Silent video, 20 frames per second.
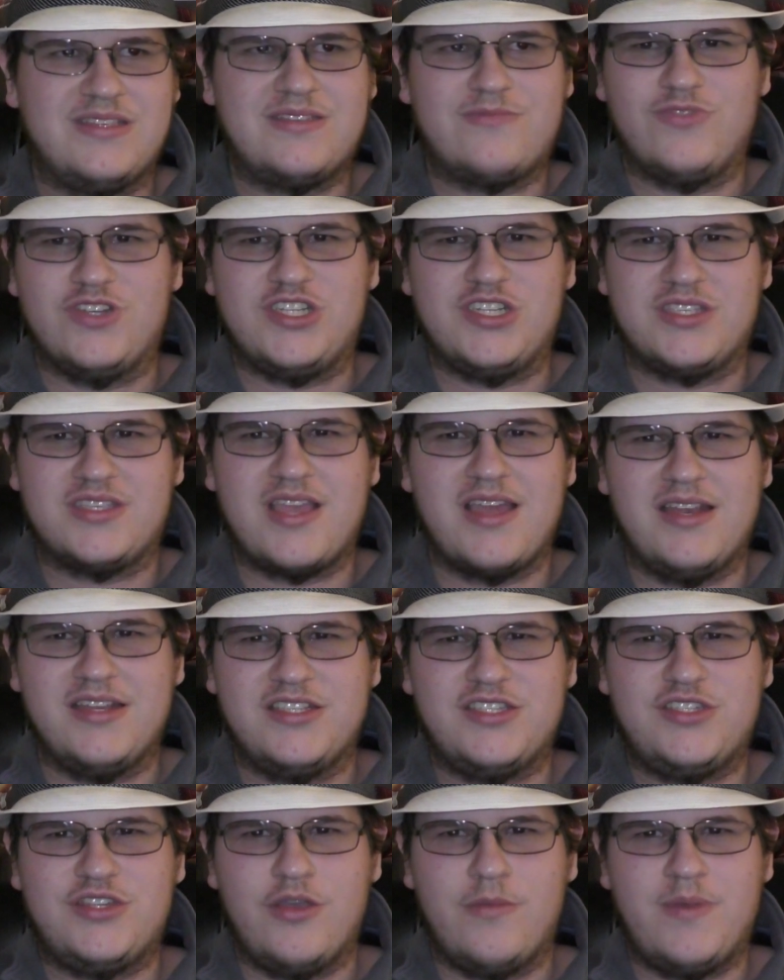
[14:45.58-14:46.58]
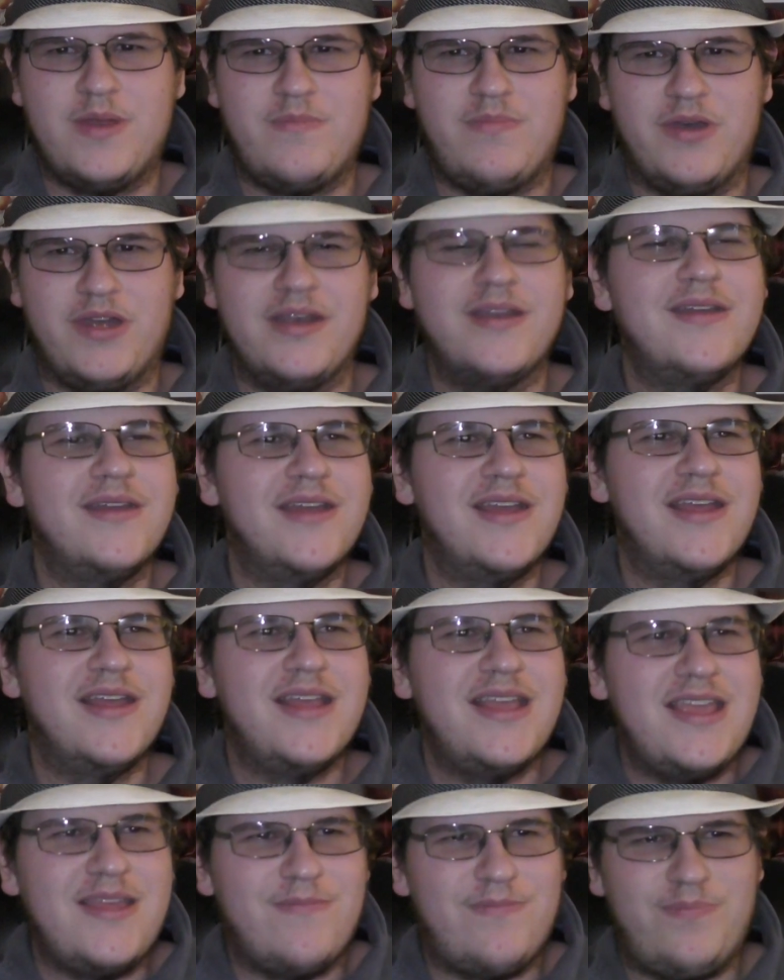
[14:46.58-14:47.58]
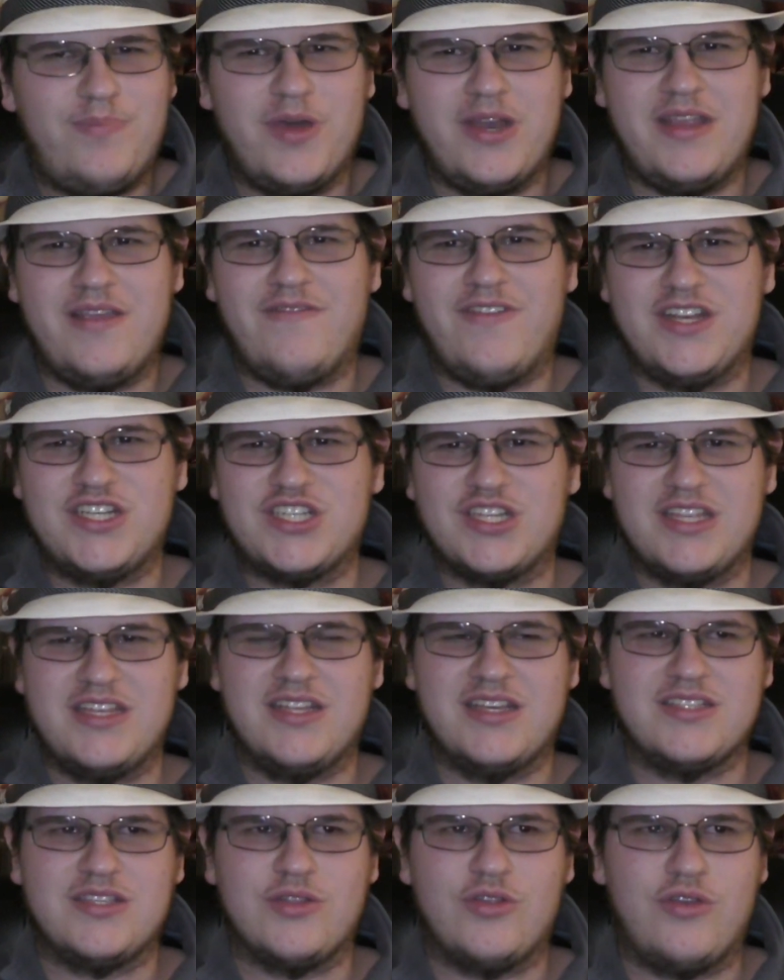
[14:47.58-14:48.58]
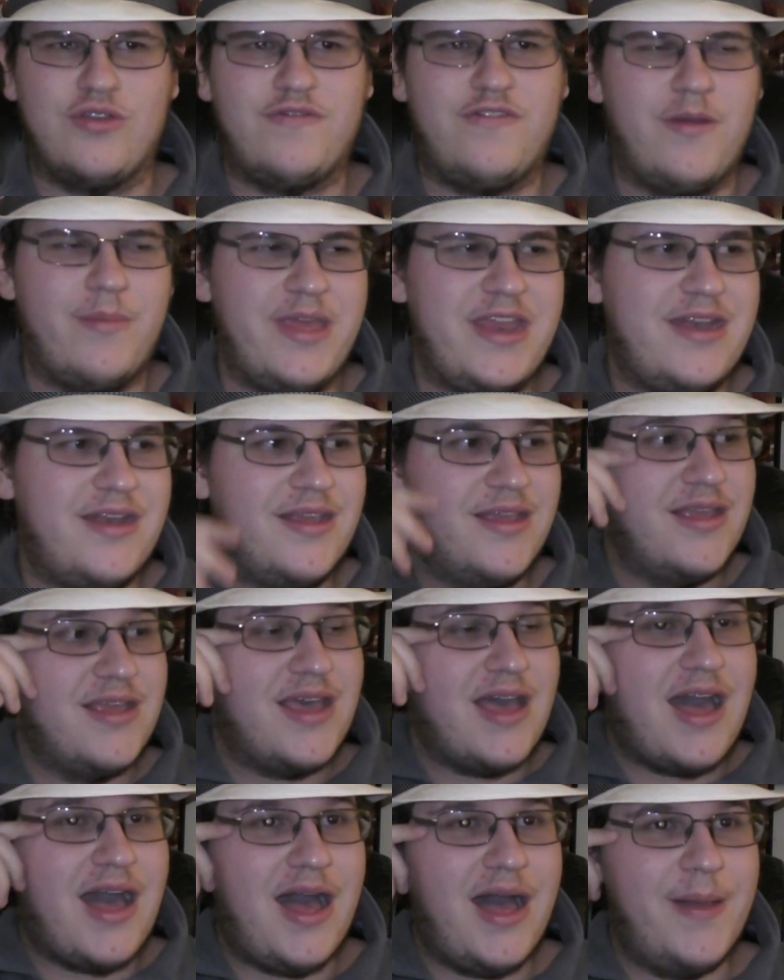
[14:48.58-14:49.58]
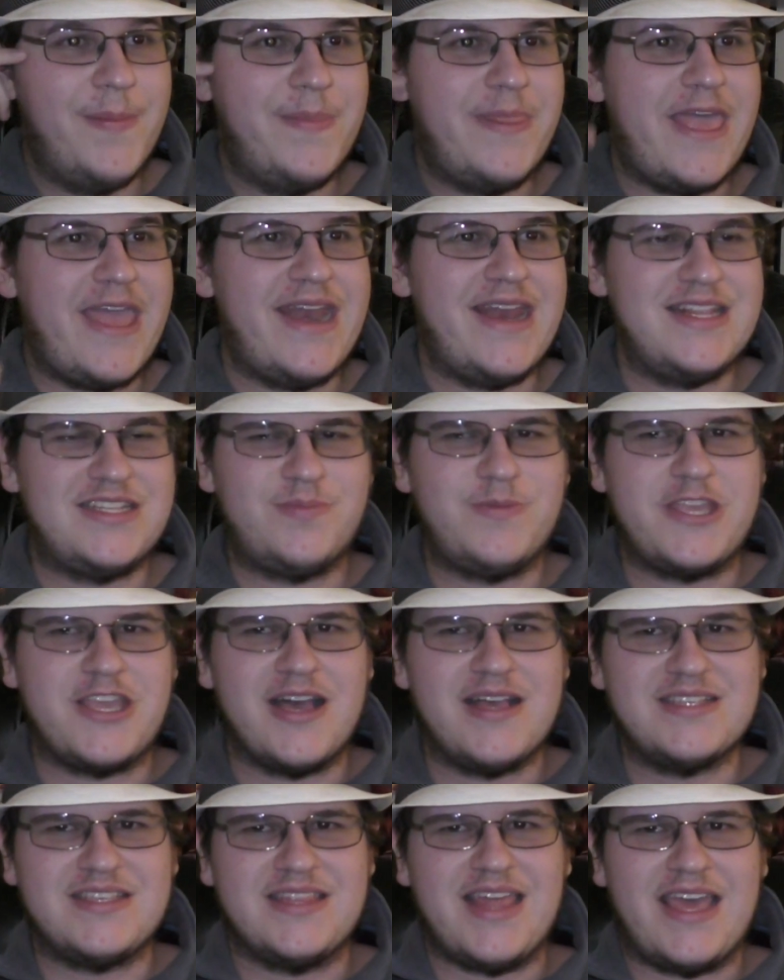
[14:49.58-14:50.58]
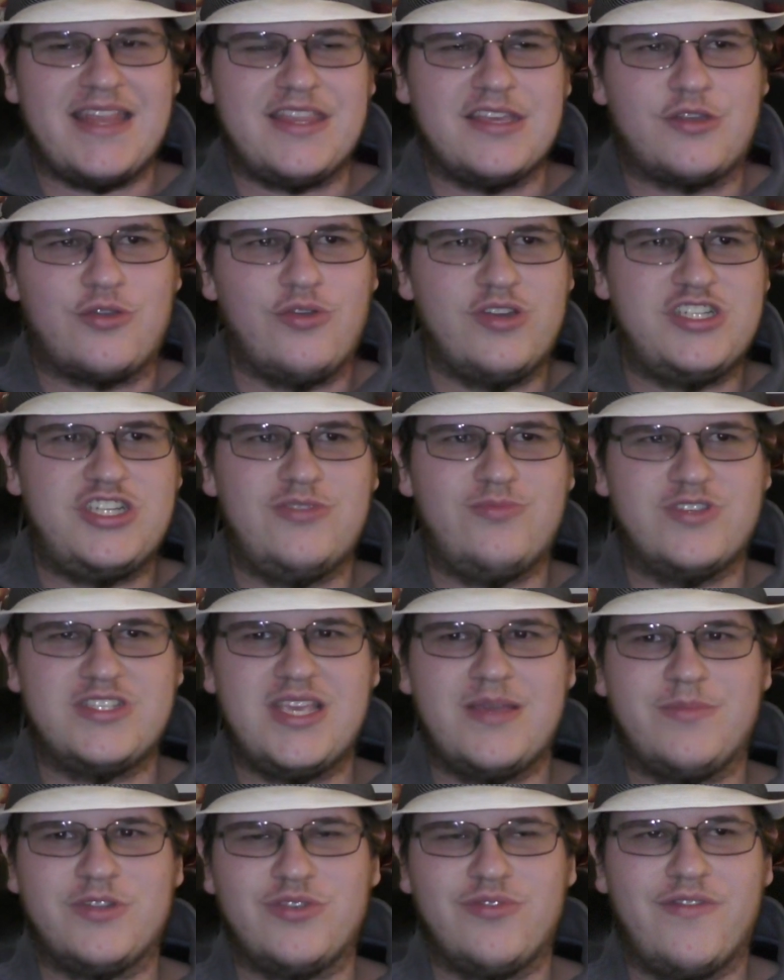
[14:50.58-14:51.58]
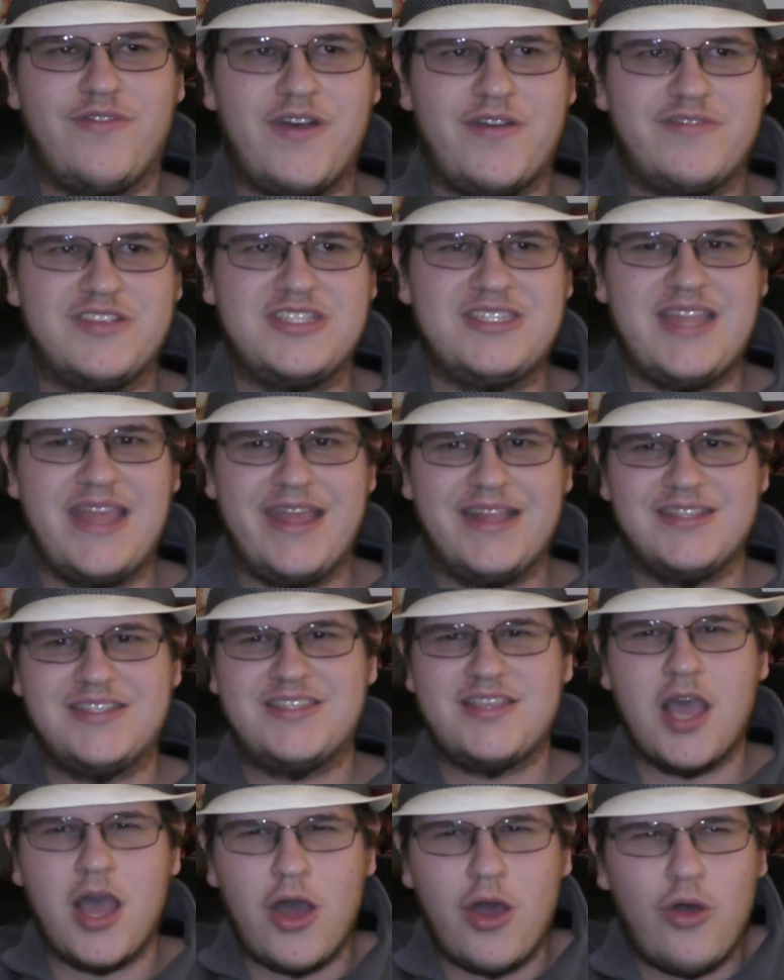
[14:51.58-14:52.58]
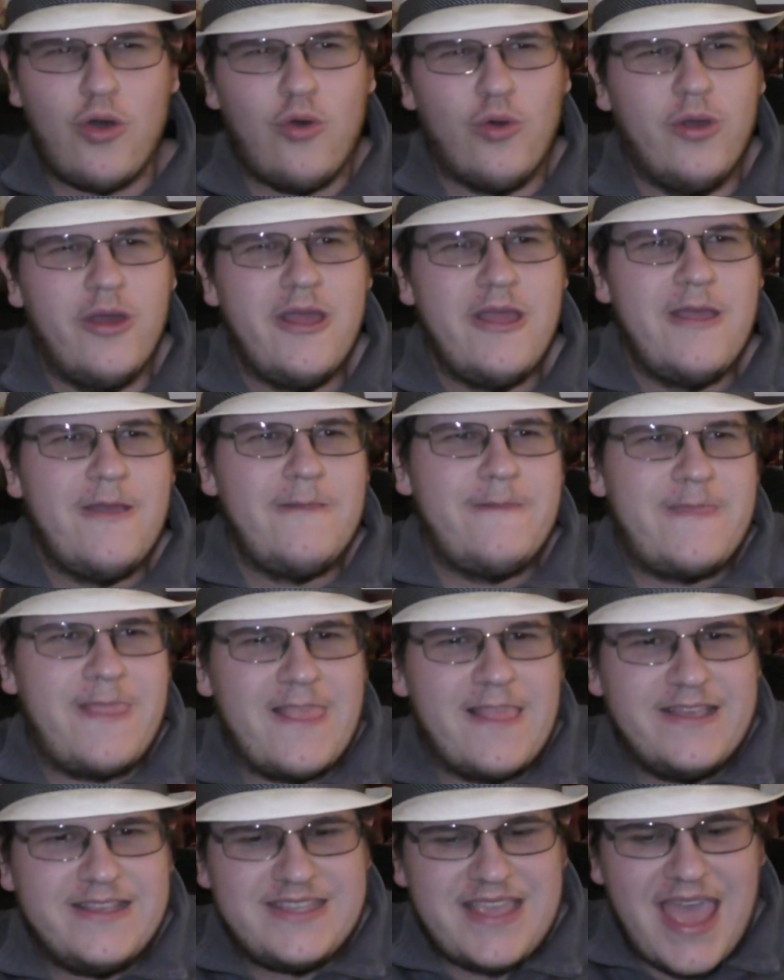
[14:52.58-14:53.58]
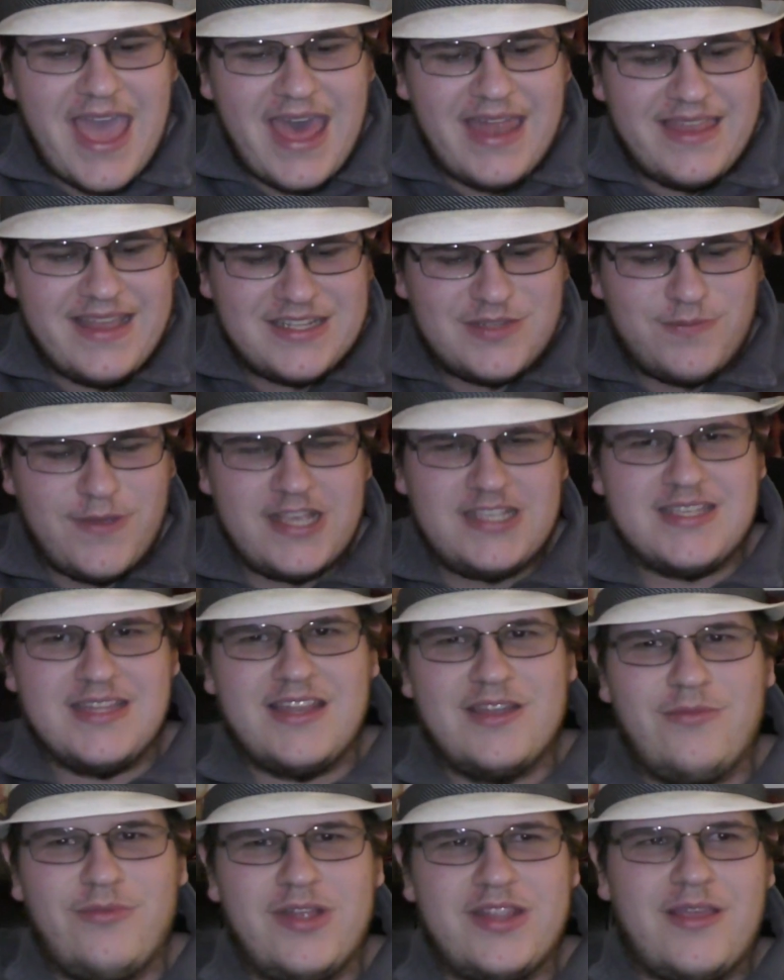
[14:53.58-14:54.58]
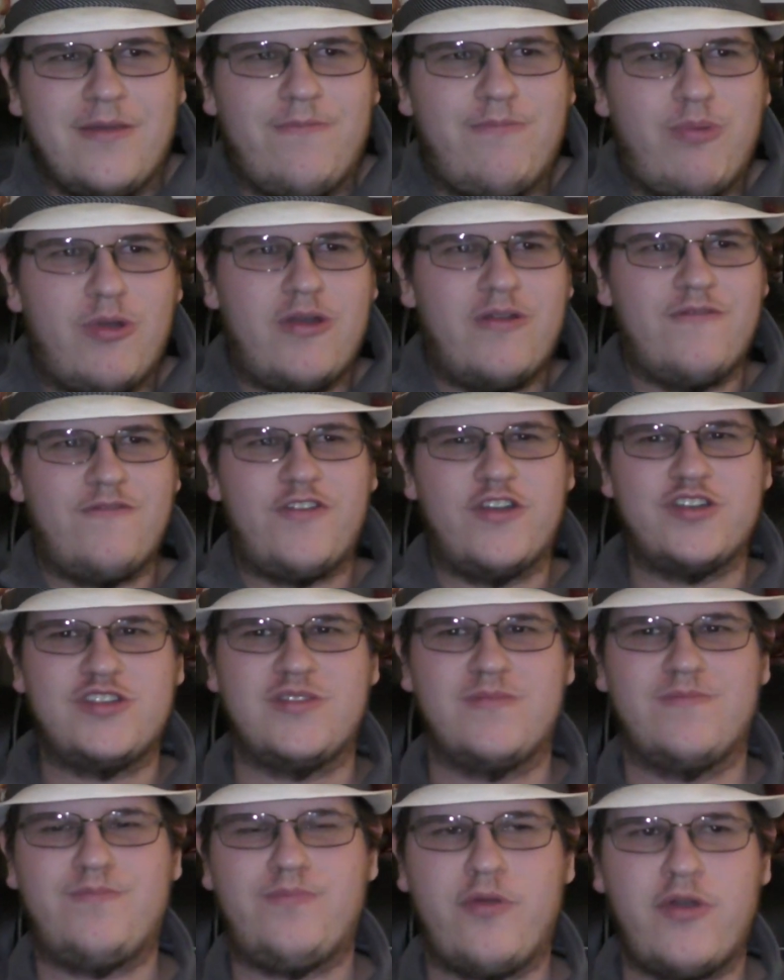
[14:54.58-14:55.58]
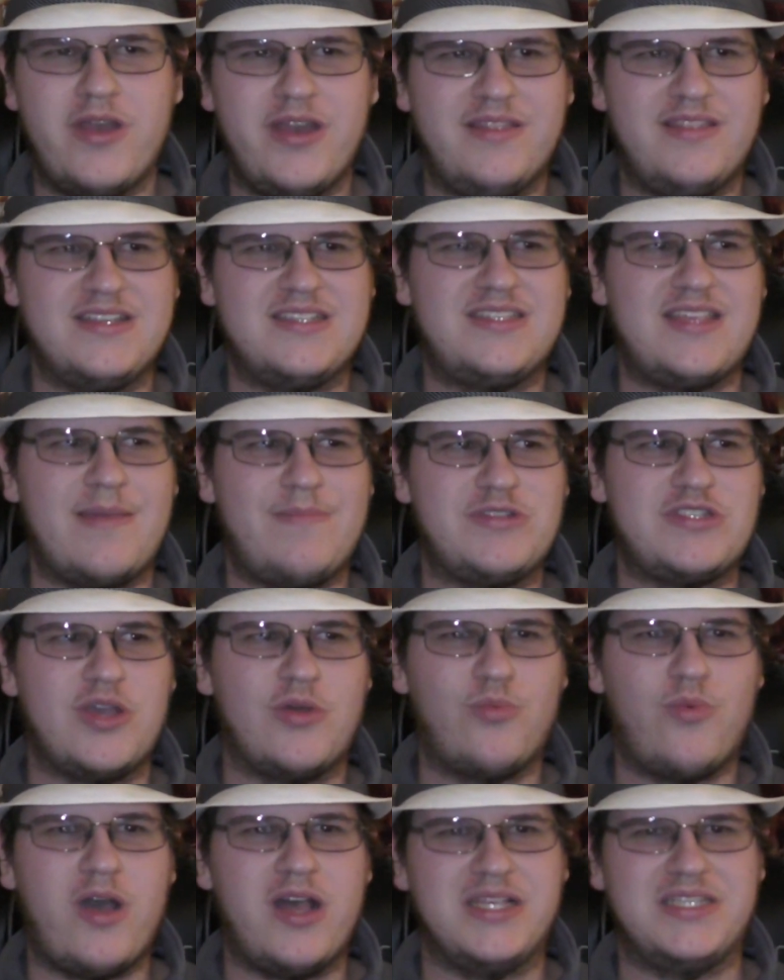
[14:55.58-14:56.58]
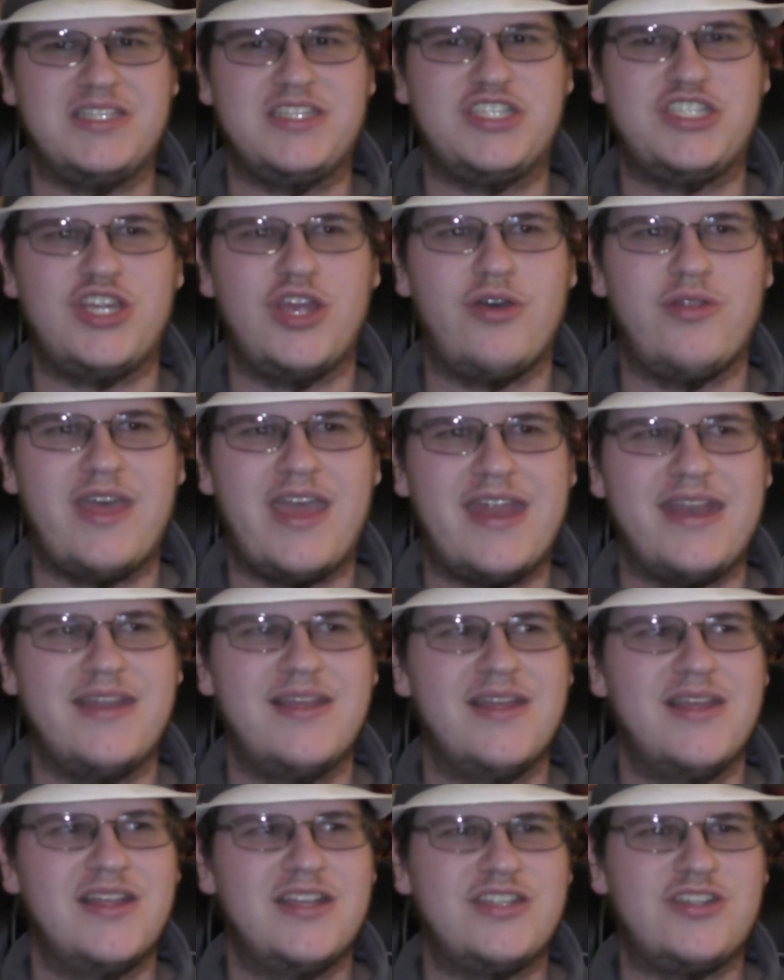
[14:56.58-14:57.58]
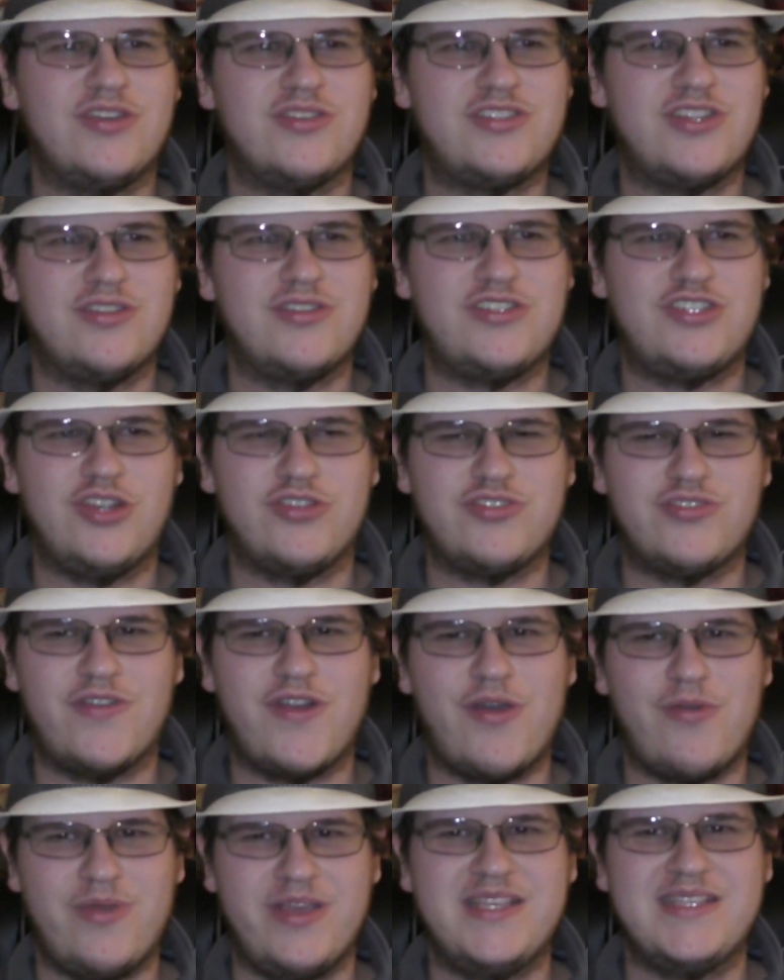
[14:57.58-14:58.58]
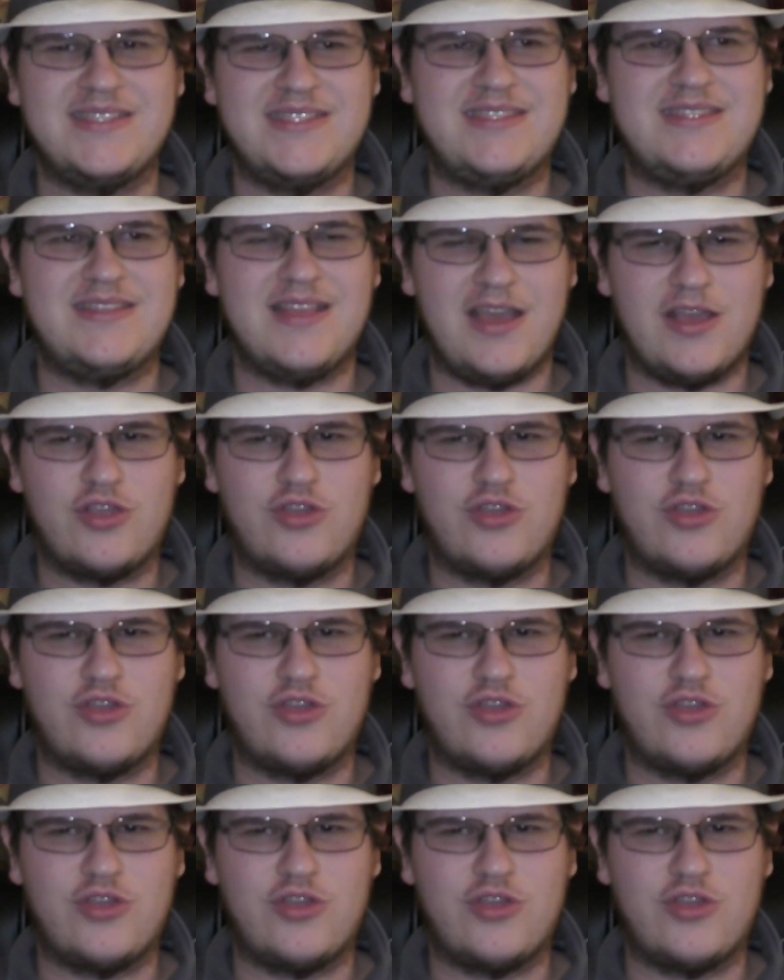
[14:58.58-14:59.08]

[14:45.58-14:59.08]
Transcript: which is kind of stupid, but he eventually does learn from it. And it's because of that Koichi was able to evolve his stand. So yeah, that's basically what the first point of this episode was, to show that Jotaro is